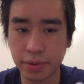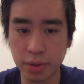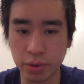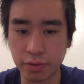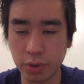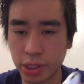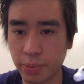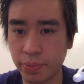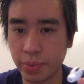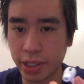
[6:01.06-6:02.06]
or 4
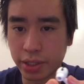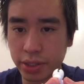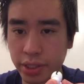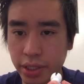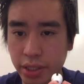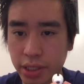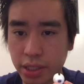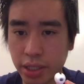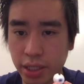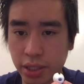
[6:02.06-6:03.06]
speakers,
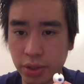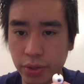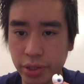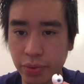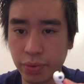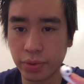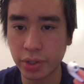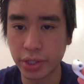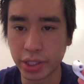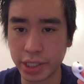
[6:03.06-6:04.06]
including
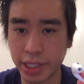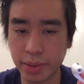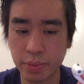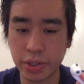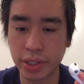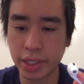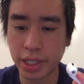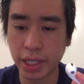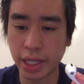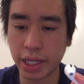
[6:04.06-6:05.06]
the tip,
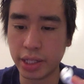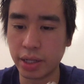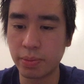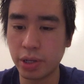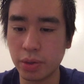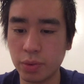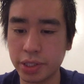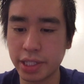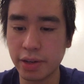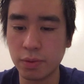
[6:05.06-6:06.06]
and the AirPod
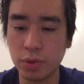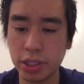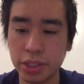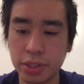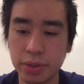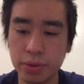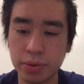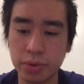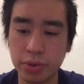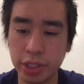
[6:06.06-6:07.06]
1s have 1, 2,
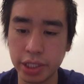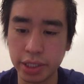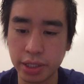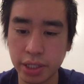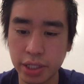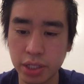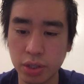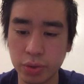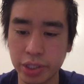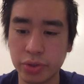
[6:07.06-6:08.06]
3,
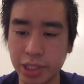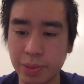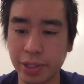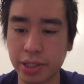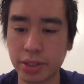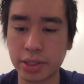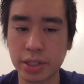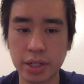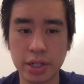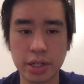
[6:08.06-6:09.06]
only 3 speakers.
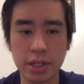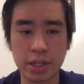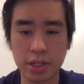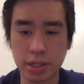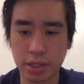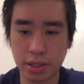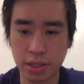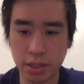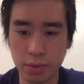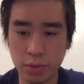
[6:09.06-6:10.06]

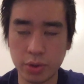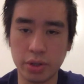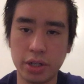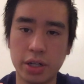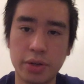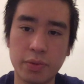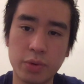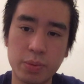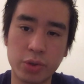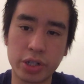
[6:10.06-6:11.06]
Well,
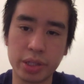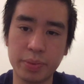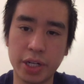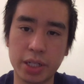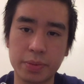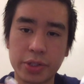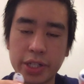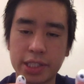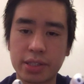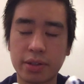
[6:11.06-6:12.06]
one more on the bottom, so
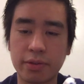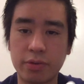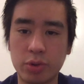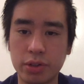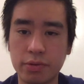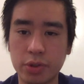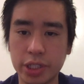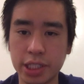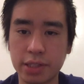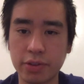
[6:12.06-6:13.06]
that's 4 and 4
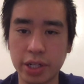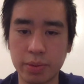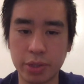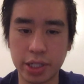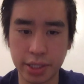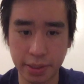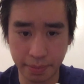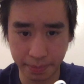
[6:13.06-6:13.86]
each for the AirPods.